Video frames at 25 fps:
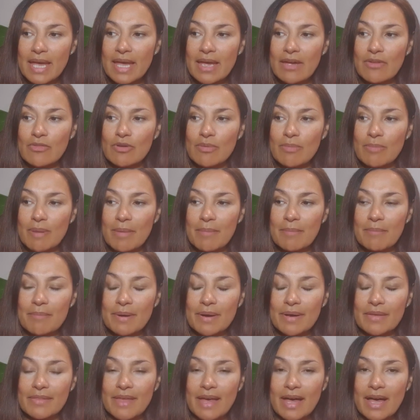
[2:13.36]

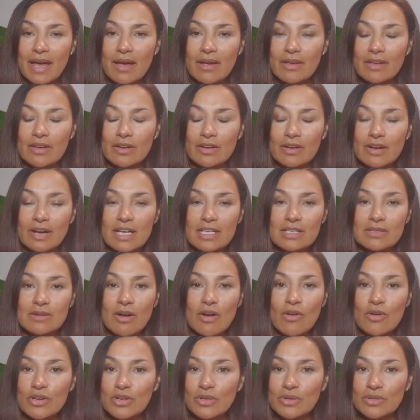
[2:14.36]
Remember that your guides are
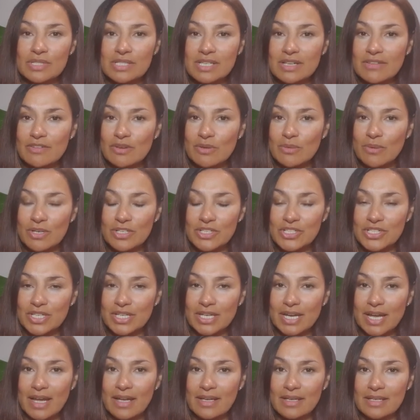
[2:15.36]
only going to give you what you can
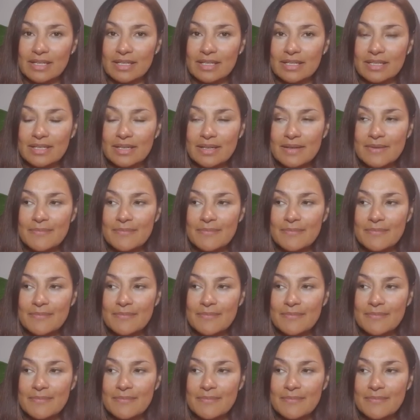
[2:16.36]
handle.